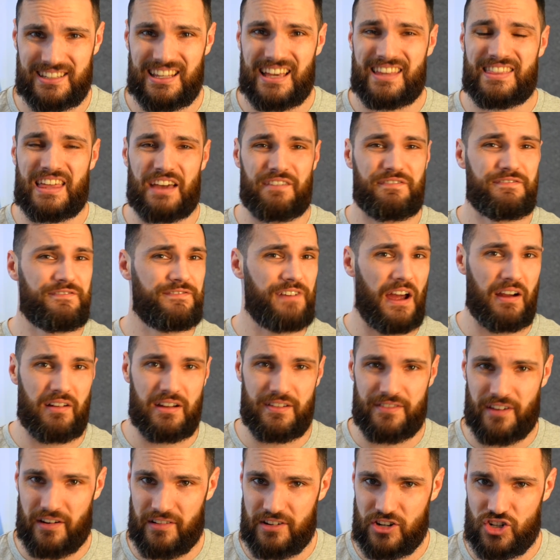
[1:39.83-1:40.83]
They're very,
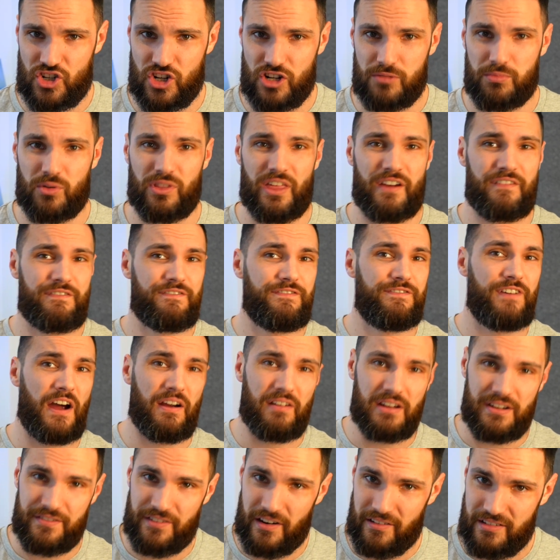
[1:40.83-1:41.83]
very durable. They're
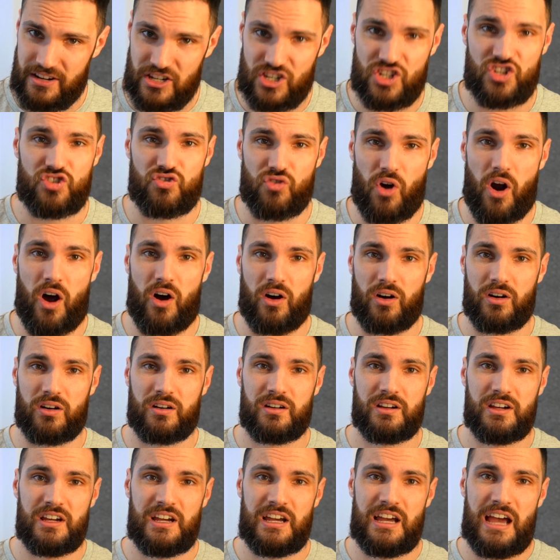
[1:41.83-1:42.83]
very, very strong.
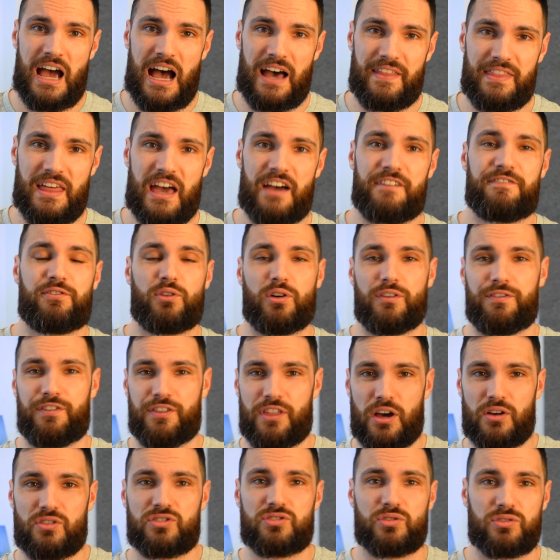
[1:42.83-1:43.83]
And therefore, for
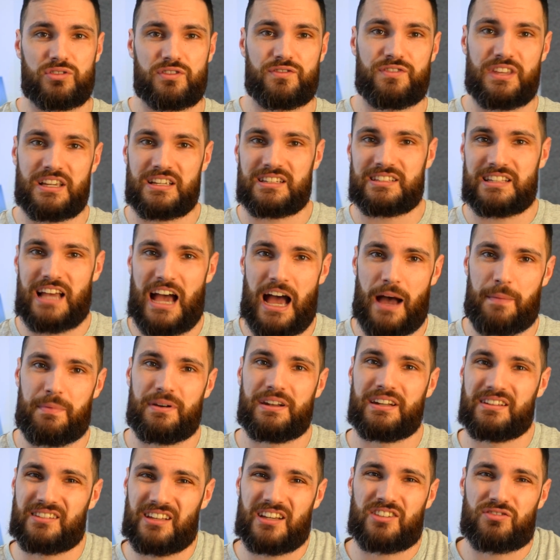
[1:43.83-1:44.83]
those sorts of things to happen,
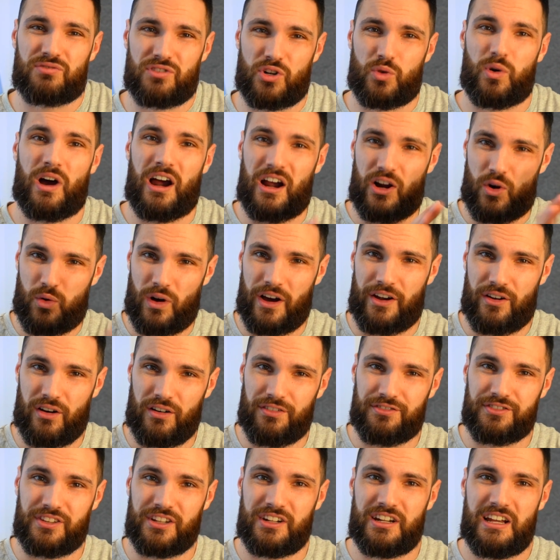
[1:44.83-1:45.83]
it does require quite
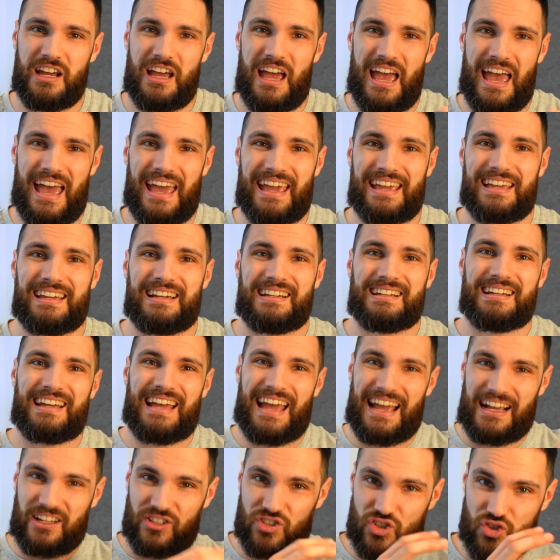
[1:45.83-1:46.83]
often a
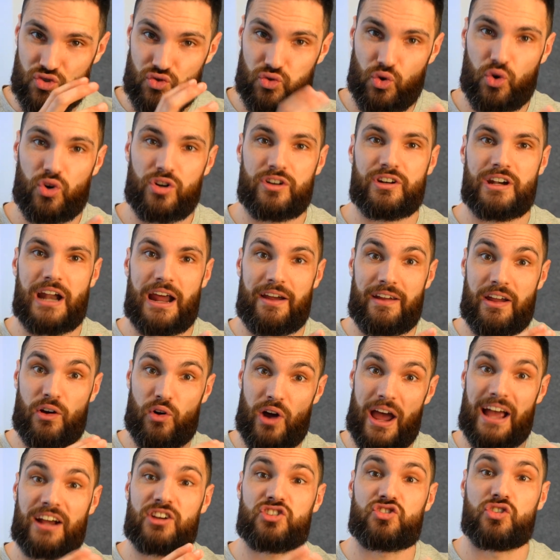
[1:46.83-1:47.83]
extraordinary or
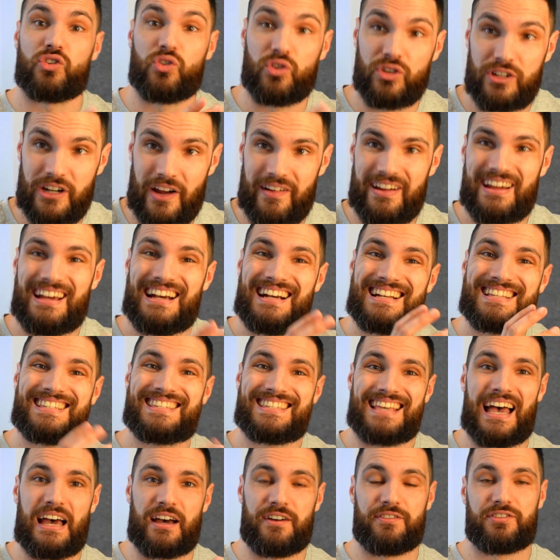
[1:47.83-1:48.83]
extraordinary
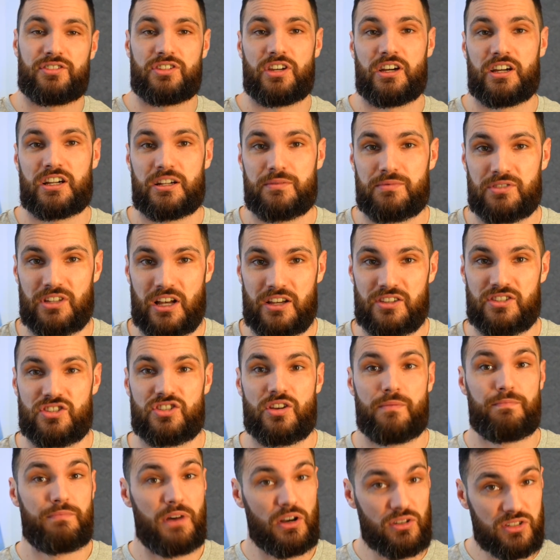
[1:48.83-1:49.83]
set of circumstances. So
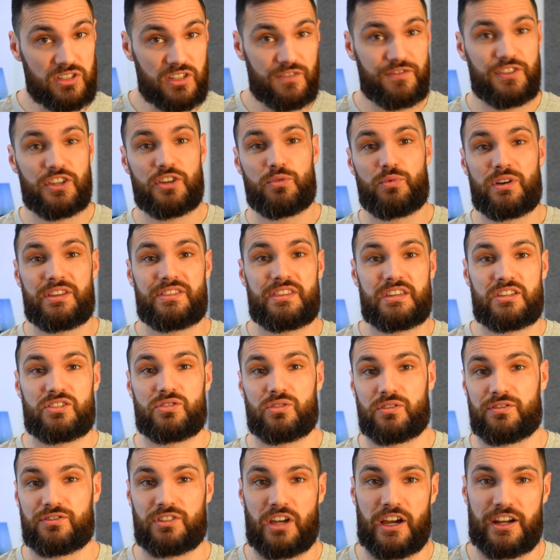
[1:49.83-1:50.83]
most of you with this
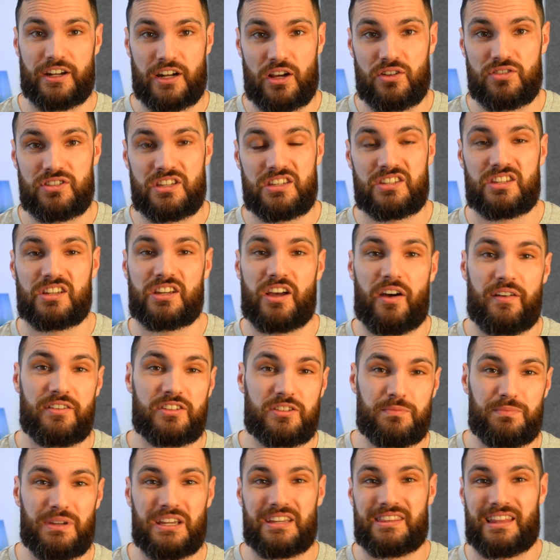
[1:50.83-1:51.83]
sort of diagnosis are going
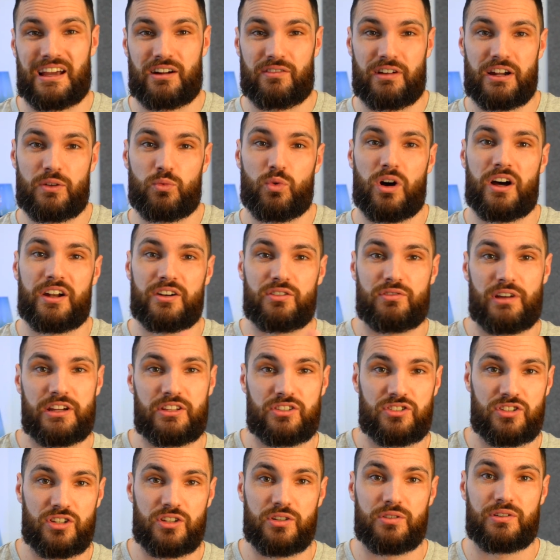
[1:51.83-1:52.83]
to be in that grade one, grade
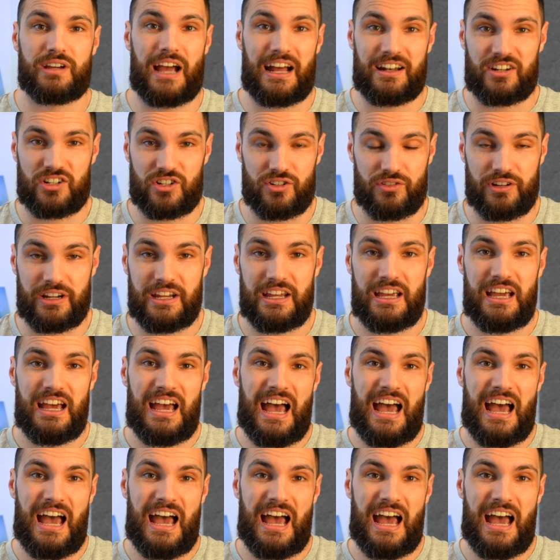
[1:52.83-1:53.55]
two category.